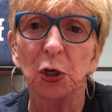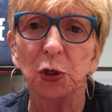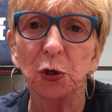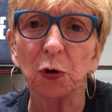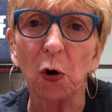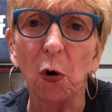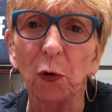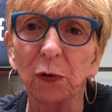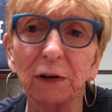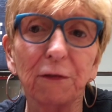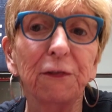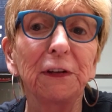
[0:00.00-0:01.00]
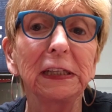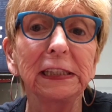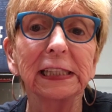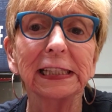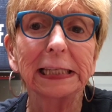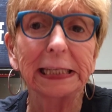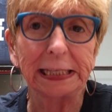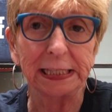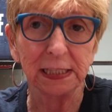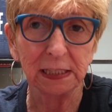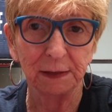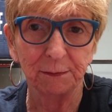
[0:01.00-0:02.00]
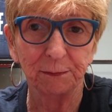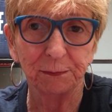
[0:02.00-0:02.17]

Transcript: your own affiliate link,